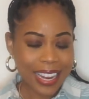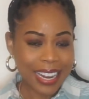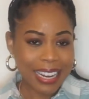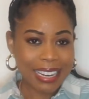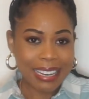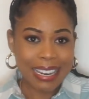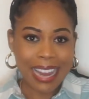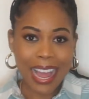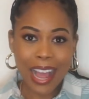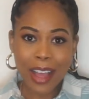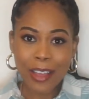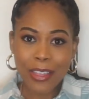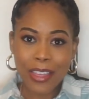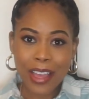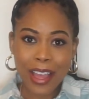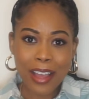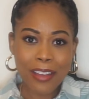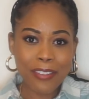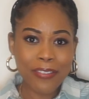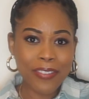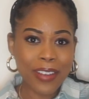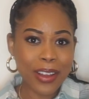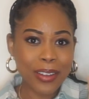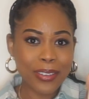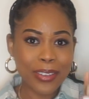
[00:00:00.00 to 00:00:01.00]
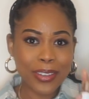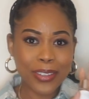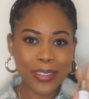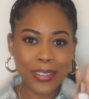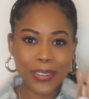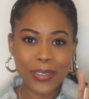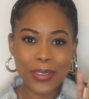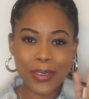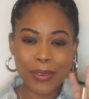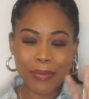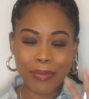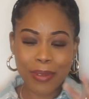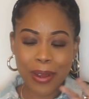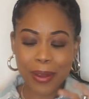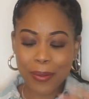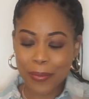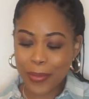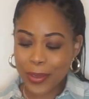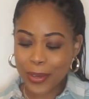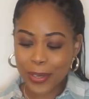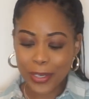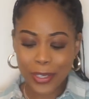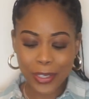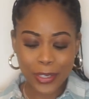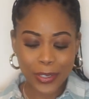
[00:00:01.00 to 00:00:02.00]
now that I found the dupe, I'm
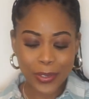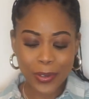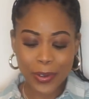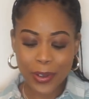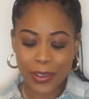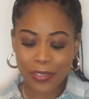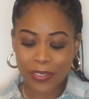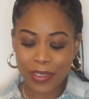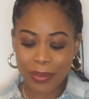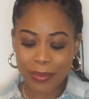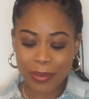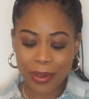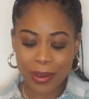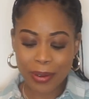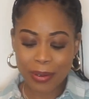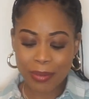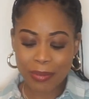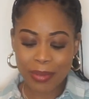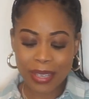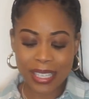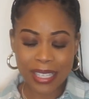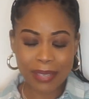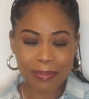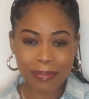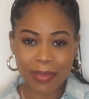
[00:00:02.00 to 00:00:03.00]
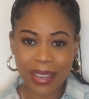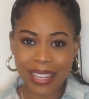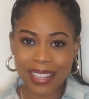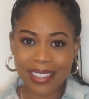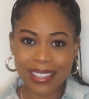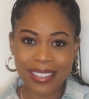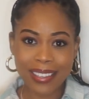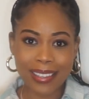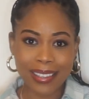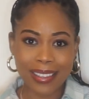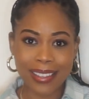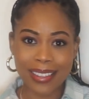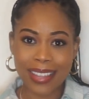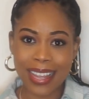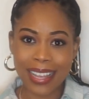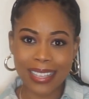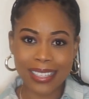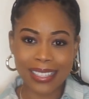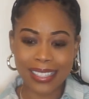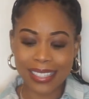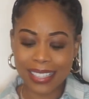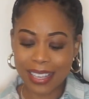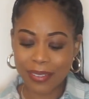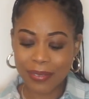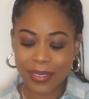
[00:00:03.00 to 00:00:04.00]
not sure if I'm going to be spending that
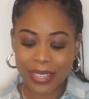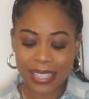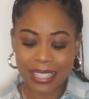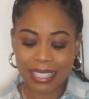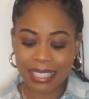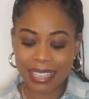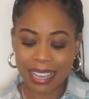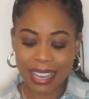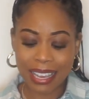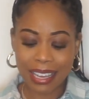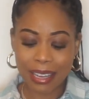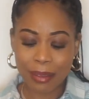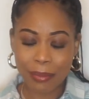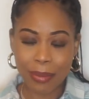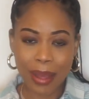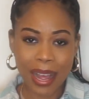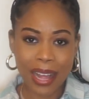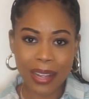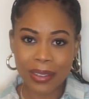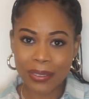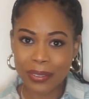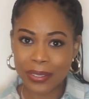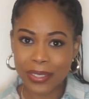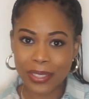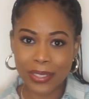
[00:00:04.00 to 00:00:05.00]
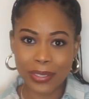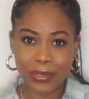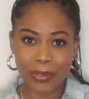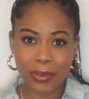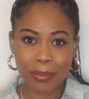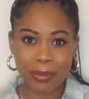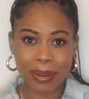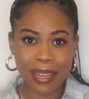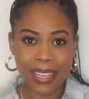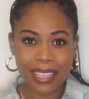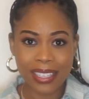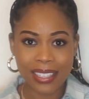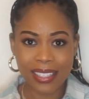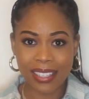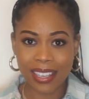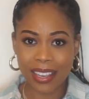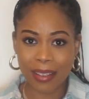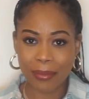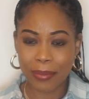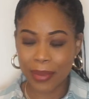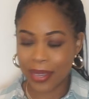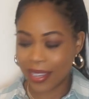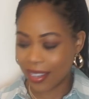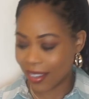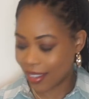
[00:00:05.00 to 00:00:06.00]
70, 80 pounds to replace it,
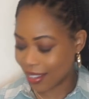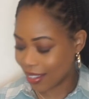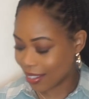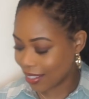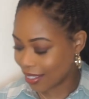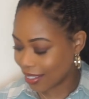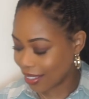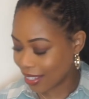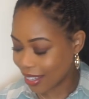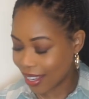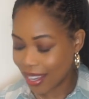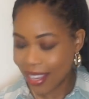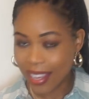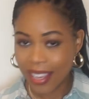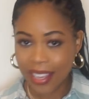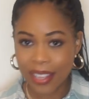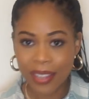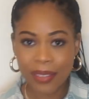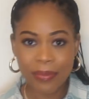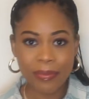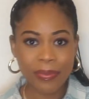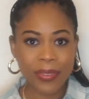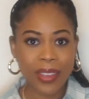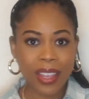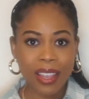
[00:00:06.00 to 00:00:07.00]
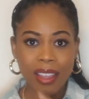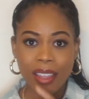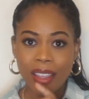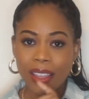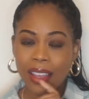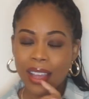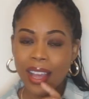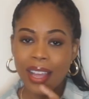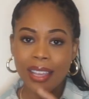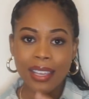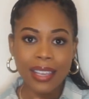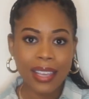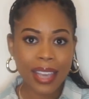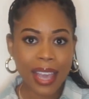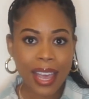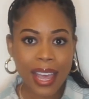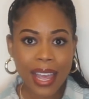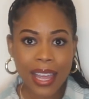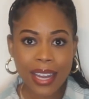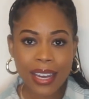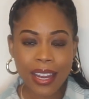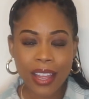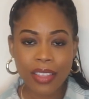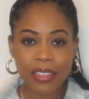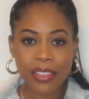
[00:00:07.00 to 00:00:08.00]
because
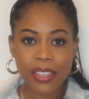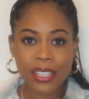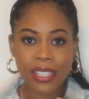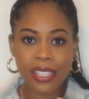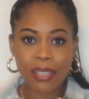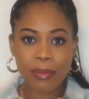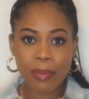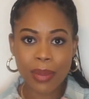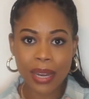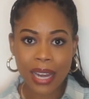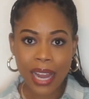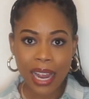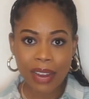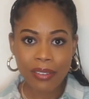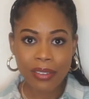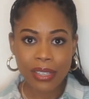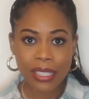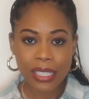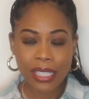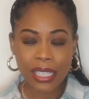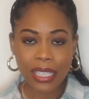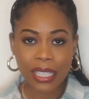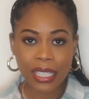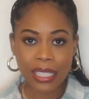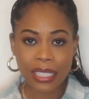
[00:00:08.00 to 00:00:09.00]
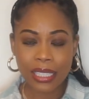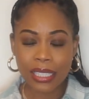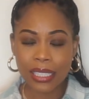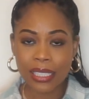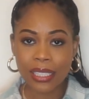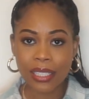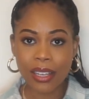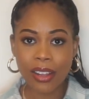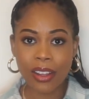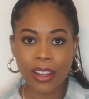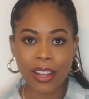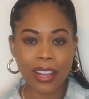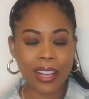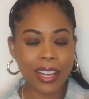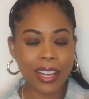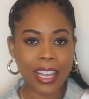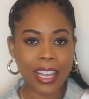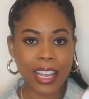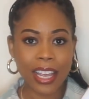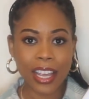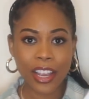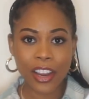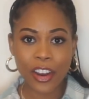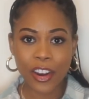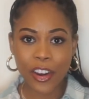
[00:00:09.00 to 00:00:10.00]
again, the similarities are
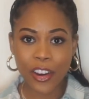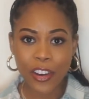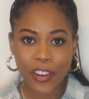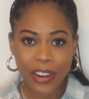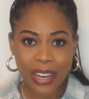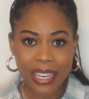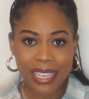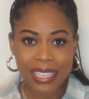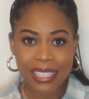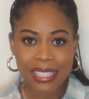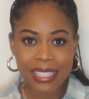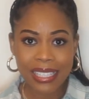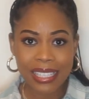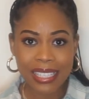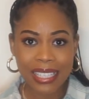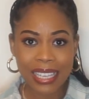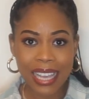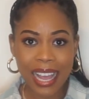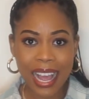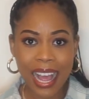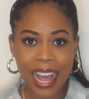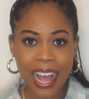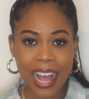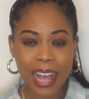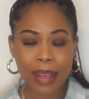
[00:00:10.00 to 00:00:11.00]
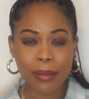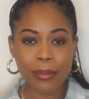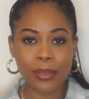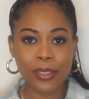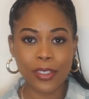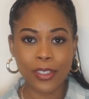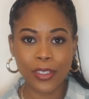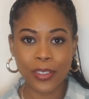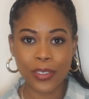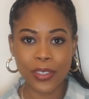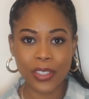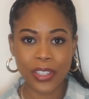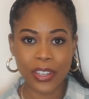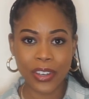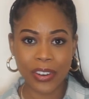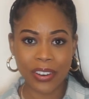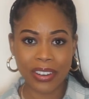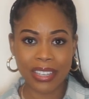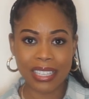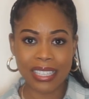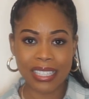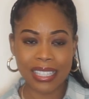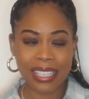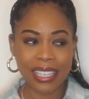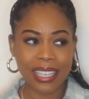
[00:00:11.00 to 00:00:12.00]
crazy, absolutely
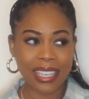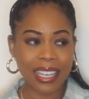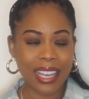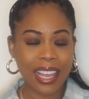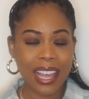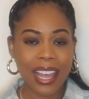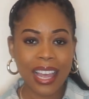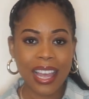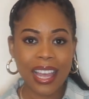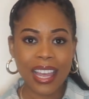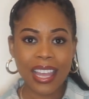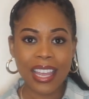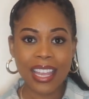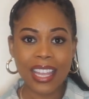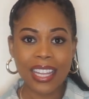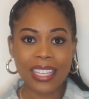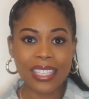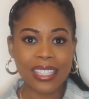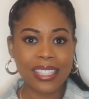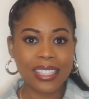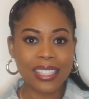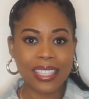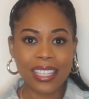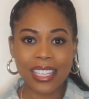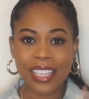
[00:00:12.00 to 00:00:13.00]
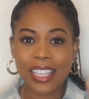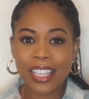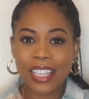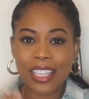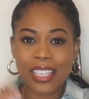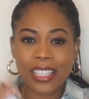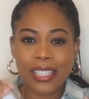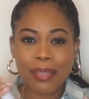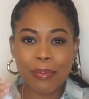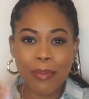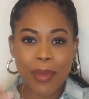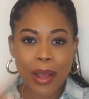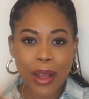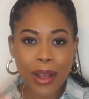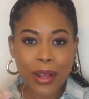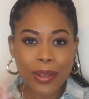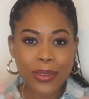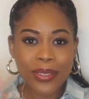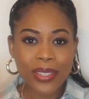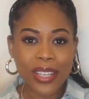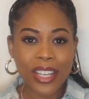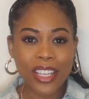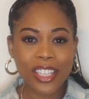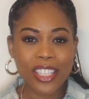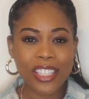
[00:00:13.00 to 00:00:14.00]
crazy. It
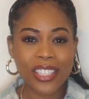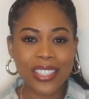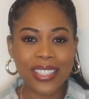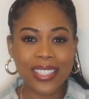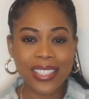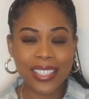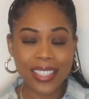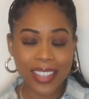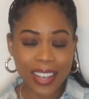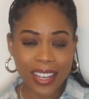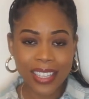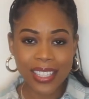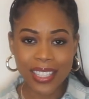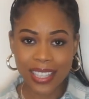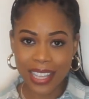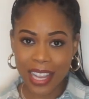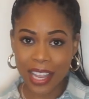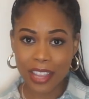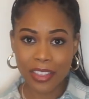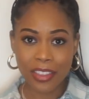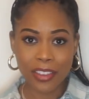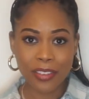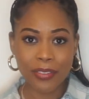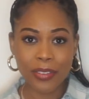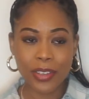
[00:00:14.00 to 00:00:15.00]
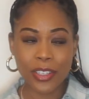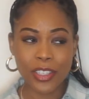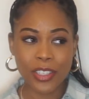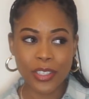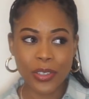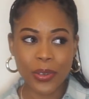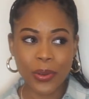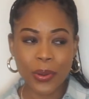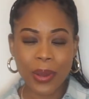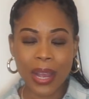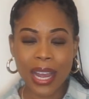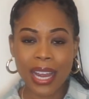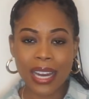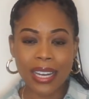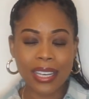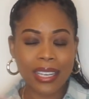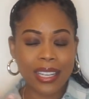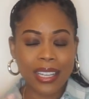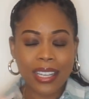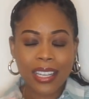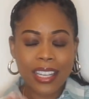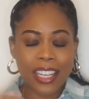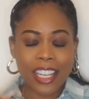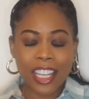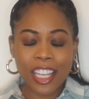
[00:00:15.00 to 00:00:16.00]
smells just like the original, and
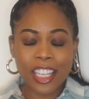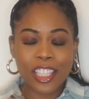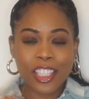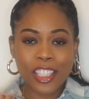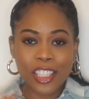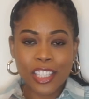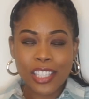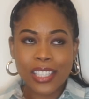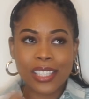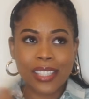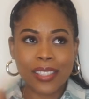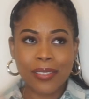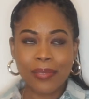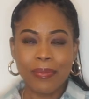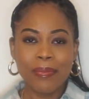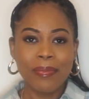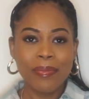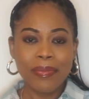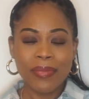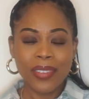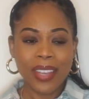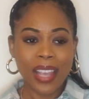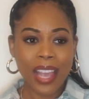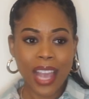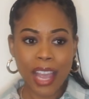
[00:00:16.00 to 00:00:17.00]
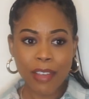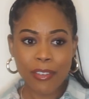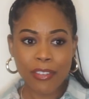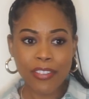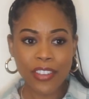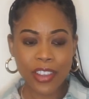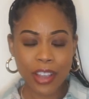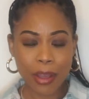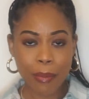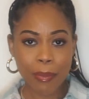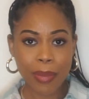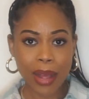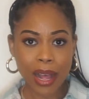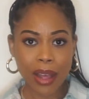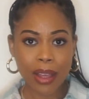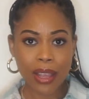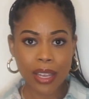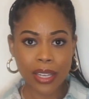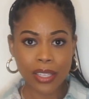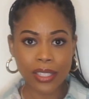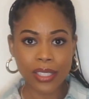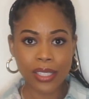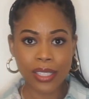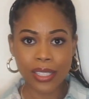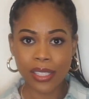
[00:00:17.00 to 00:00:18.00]
it's just everything about
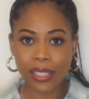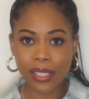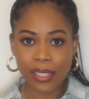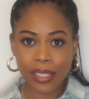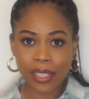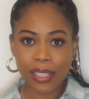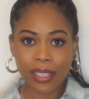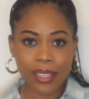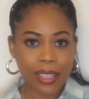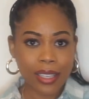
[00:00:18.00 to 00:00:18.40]
it, just